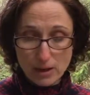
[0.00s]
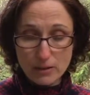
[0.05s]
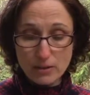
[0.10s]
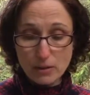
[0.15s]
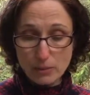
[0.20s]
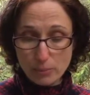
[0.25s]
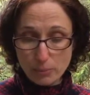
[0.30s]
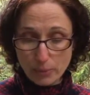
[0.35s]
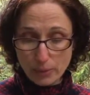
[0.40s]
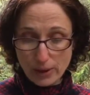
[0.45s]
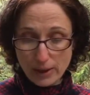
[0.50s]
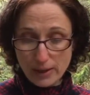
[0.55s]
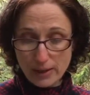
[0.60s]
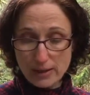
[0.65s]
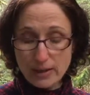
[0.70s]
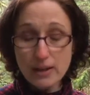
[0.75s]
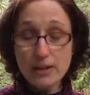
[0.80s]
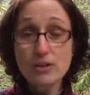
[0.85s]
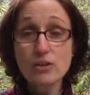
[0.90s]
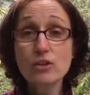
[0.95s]
the brain
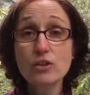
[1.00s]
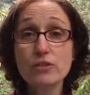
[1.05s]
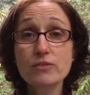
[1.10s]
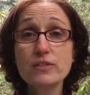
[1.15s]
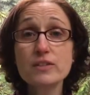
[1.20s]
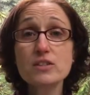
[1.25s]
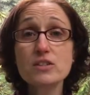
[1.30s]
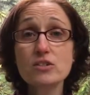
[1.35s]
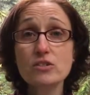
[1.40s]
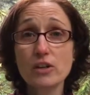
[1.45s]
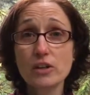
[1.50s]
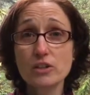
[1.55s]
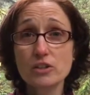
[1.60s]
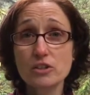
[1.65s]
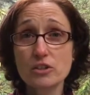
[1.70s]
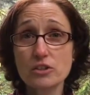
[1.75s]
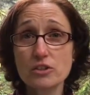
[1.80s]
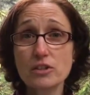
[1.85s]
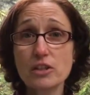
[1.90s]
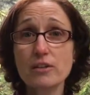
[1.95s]
and nervous
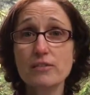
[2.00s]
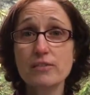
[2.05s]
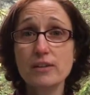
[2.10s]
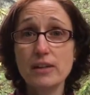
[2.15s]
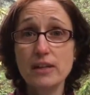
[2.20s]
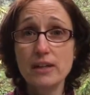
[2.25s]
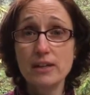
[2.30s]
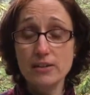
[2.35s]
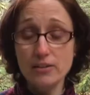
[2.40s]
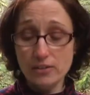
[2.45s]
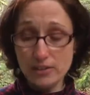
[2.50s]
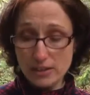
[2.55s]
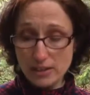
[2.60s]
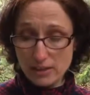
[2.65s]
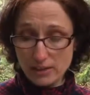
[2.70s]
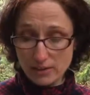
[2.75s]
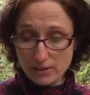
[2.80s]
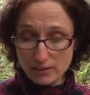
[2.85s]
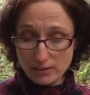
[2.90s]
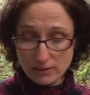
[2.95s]
structures of the inner
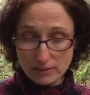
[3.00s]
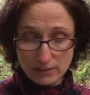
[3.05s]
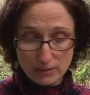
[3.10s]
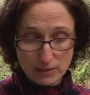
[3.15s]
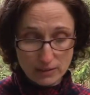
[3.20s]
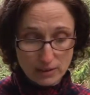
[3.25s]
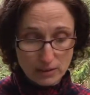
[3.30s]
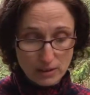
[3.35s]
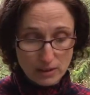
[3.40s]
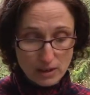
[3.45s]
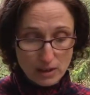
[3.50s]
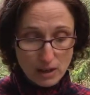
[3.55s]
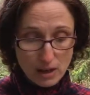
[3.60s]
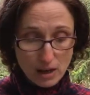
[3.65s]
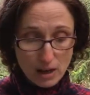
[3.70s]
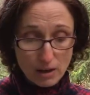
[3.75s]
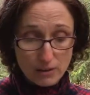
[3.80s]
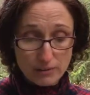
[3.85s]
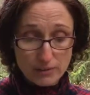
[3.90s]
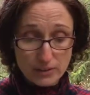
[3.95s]
ear
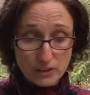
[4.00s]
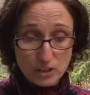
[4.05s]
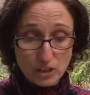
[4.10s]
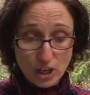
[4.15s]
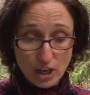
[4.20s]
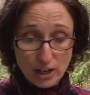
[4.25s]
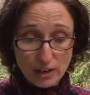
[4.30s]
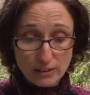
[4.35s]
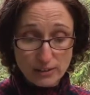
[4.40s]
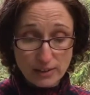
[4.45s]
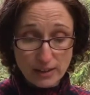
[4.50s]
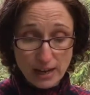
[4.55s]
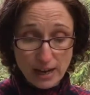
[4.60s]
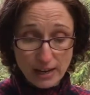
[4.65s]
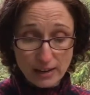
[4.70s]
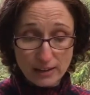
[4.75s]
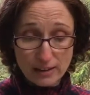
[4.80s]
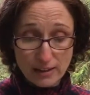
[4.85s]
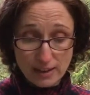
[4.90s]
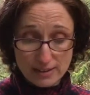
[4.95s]
of the child and
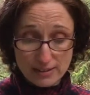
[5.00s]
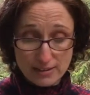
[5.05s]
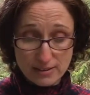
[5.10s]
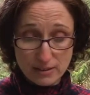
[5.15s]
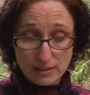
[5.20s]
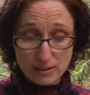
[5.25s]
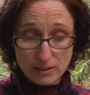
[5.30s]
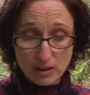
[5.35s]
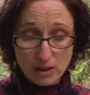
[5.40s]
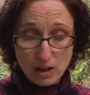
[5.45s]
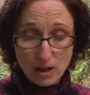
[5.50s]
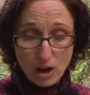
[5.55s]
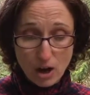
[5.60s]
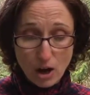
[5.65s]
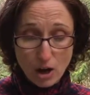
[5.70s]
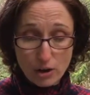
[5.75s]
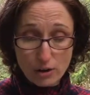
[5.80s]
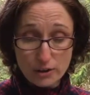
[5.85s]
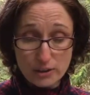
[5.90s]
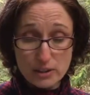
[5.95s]
adolescent,
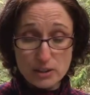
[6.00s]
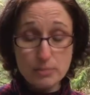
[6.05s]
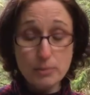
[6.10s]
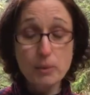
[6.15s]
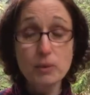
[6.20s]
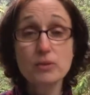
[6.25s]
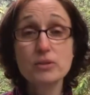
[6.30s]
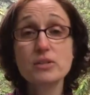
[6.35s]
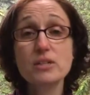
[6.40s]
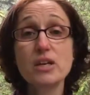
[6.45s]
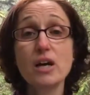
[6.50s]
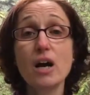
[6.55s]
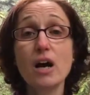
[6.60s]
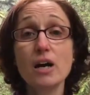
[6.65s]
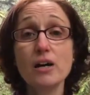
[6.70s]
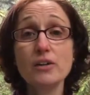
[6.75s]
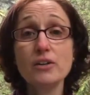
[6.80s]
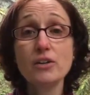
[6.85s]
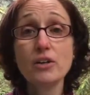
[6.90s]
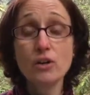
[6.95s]
are exposed to
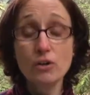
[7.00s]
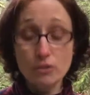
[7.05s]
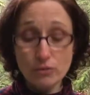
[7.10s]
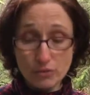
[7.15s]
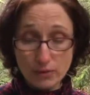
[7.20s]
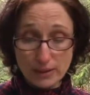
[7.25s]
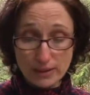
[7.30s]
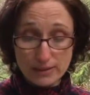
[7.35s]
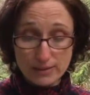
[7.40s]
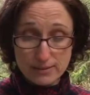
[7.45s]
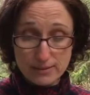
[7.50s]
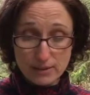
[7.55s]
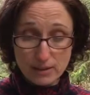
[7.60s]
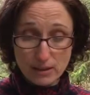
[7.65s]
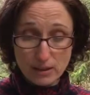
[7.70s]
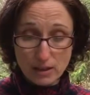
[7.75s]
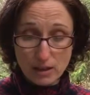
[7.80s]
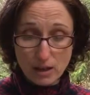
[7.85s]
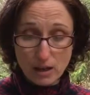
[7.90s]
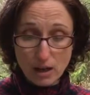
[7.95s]
unknown risk
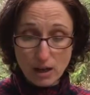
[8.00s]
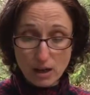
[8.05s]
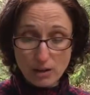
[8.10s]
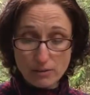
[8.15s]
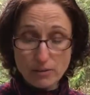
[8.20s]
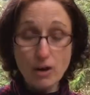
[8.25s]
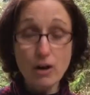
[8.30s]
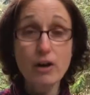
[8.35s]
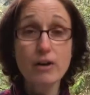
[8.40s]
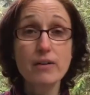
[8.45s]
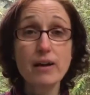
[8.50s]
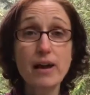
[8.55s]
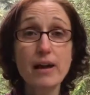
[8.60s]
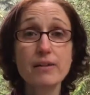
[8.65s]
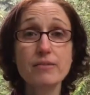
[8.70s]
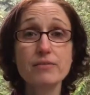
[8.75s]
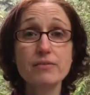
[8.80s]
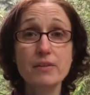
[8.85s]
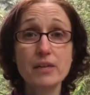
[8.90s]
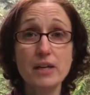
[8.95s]
of RF
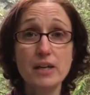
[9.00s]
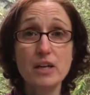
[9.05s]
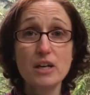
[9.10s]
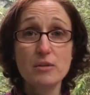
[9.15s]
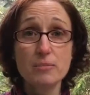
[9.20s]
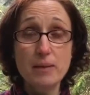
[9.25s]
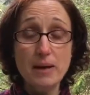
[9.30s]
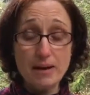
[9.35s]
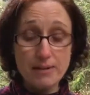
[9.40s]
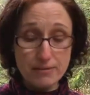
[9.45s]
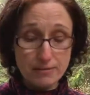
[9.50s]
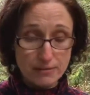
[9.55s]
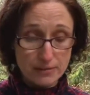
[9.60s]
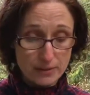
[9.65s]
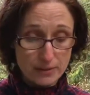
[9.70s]
EMF.